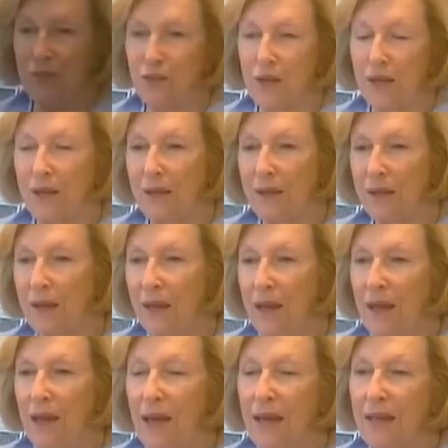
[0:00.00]
shining,
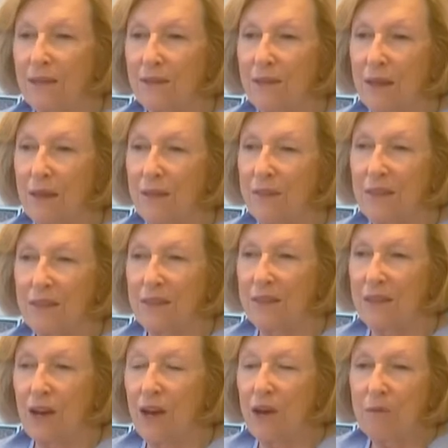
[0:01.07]
and the,
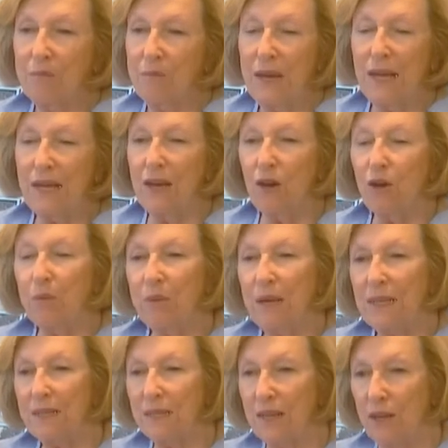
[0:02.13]
the whole
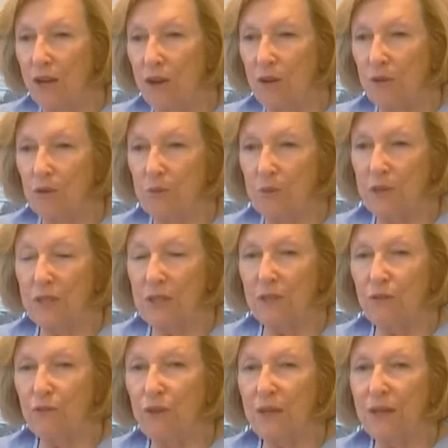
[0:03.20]
place glows with a
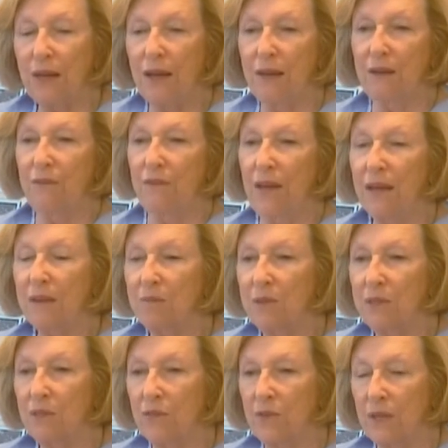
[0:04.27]
different kind of
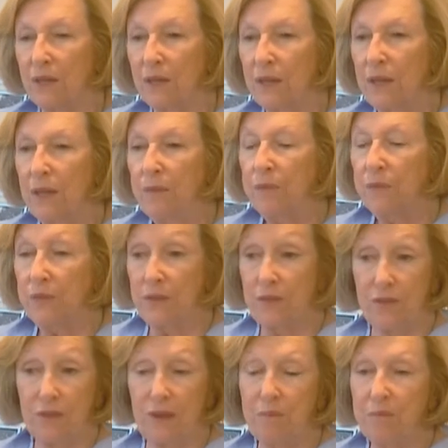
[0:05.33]
atmosphere.
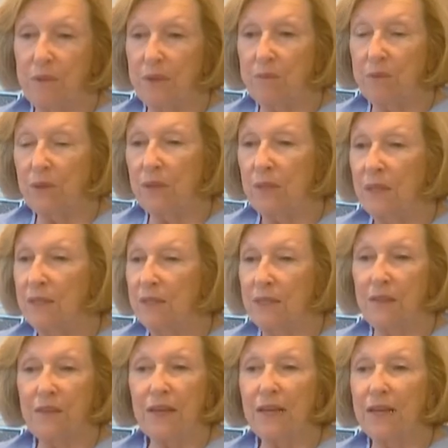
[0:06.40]
Some people
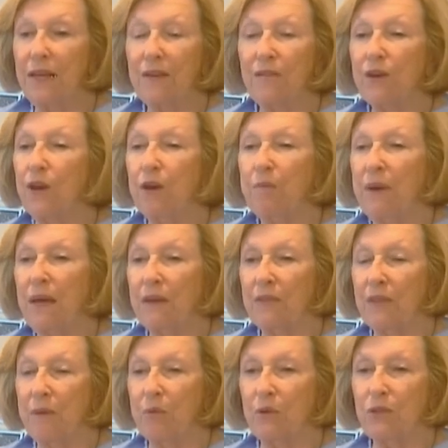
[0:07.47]
say they can never go back
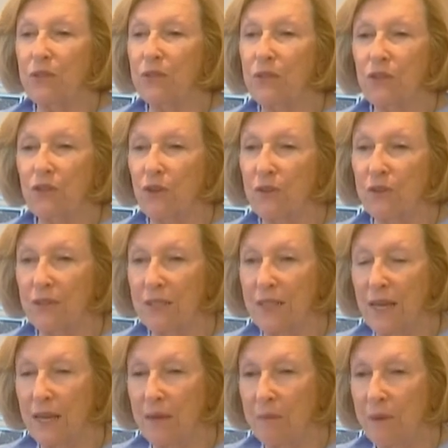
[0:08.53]
there because it's not the
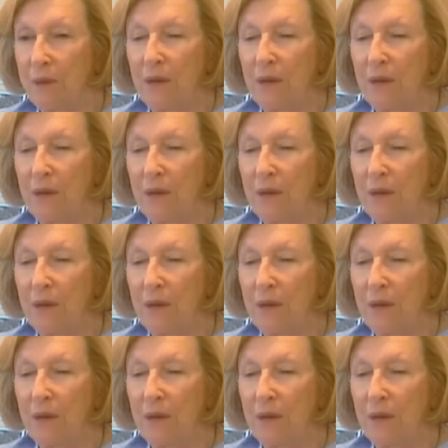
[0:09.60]
same.